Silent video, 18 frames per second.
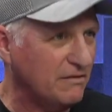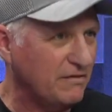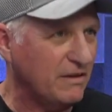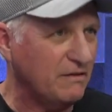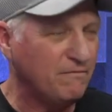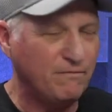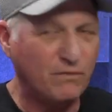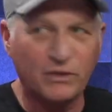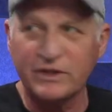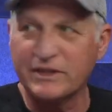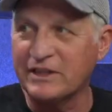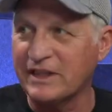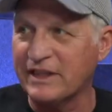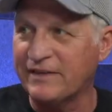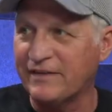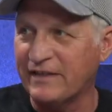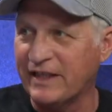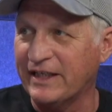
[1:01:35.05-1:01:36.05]
of
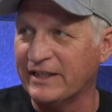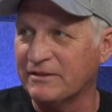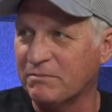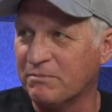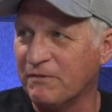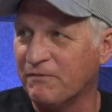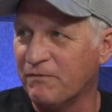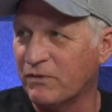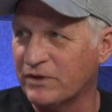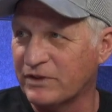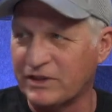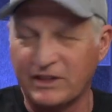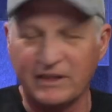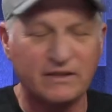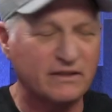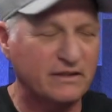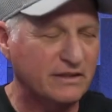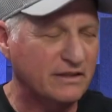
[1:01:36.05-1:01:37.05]
unfortunate things before
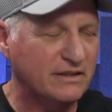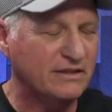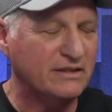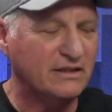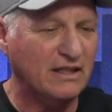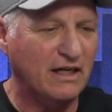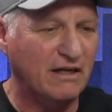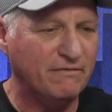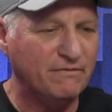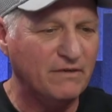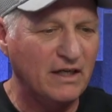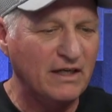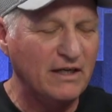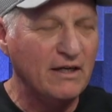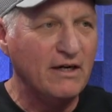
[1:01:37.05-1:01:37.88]
she learned this stuff.